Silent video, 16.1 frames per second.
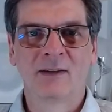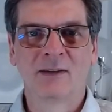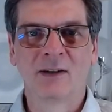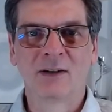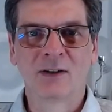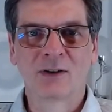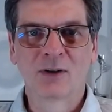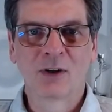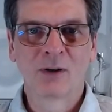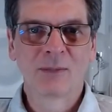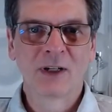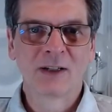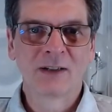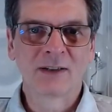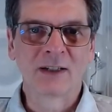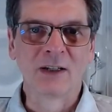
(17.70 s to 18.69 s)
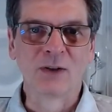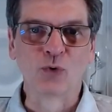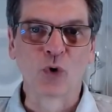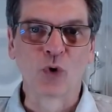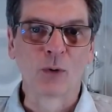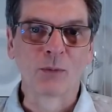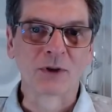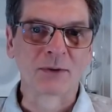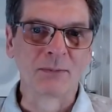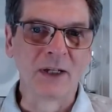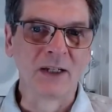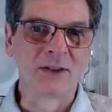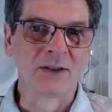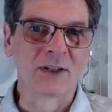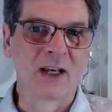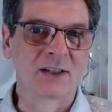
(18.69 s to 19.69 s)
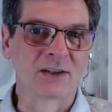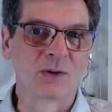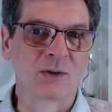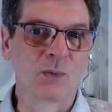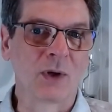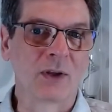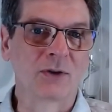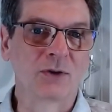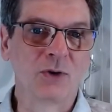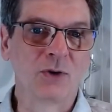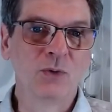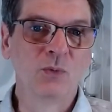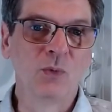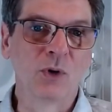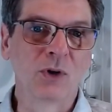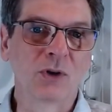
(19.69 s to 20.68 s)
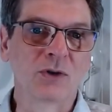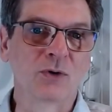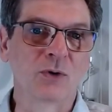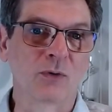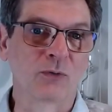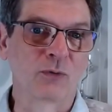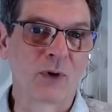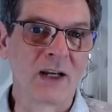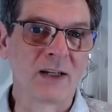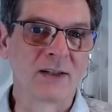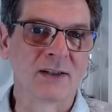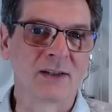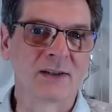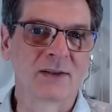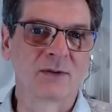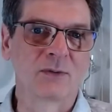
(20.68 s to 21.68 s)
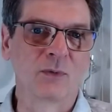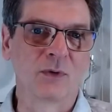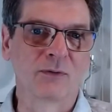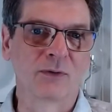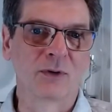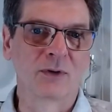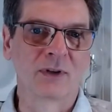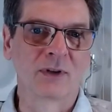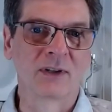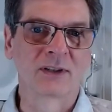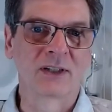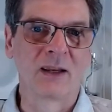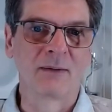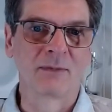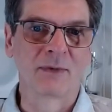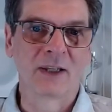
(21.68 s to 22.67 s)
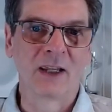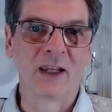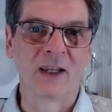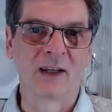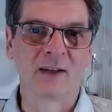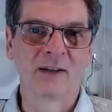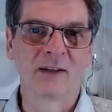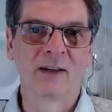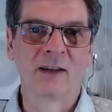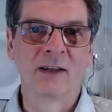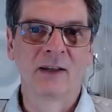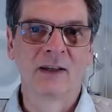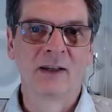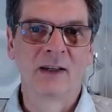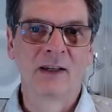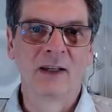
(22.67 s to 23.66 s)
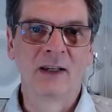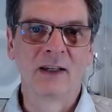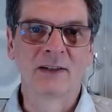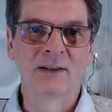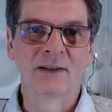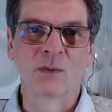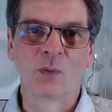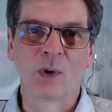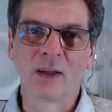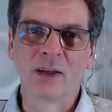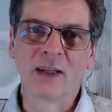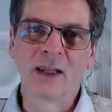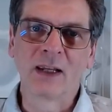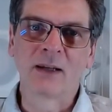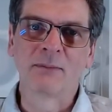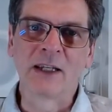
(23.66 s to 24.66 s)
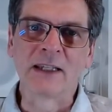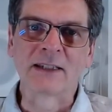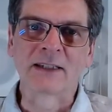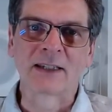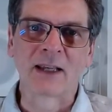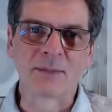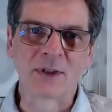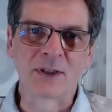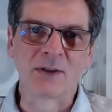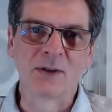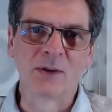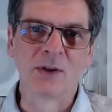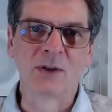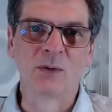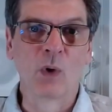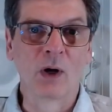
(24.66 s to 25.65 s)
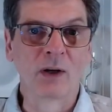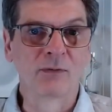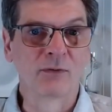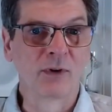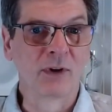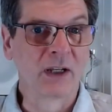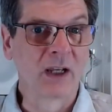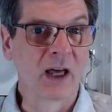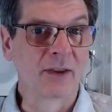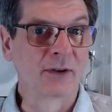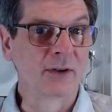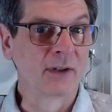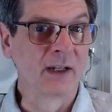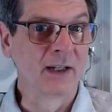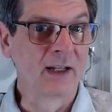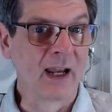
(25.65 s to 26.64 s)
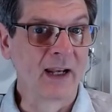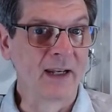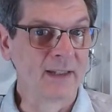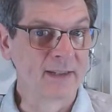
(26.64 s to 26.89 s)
The determinant in normal speech as to whether two words or phrases refer to the same thing is whether they can be substituted one for the other in any